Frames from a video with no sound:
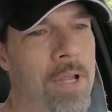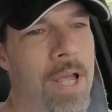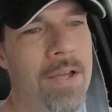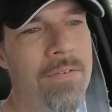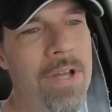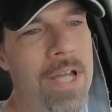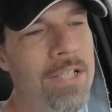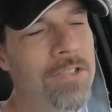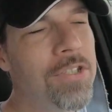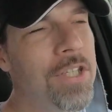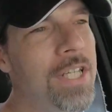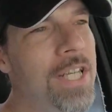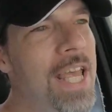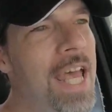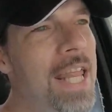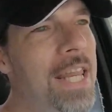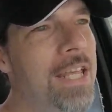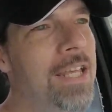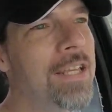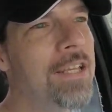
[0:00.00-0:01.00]
I've actually
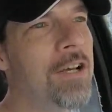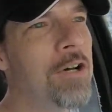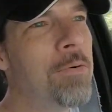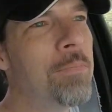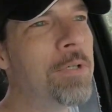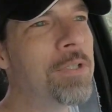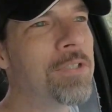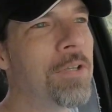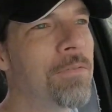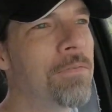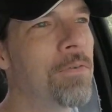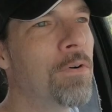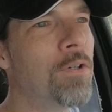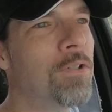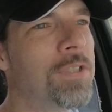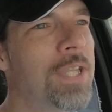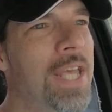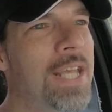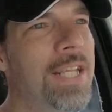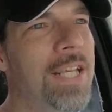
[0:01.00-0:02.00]
got almost a full
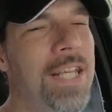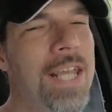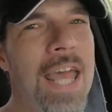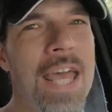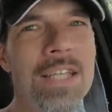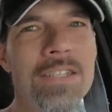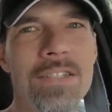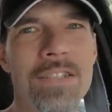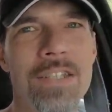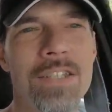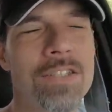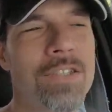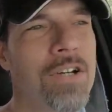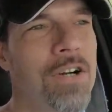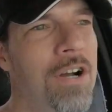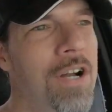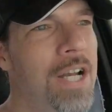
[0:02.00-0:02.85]
tank of gas in this car.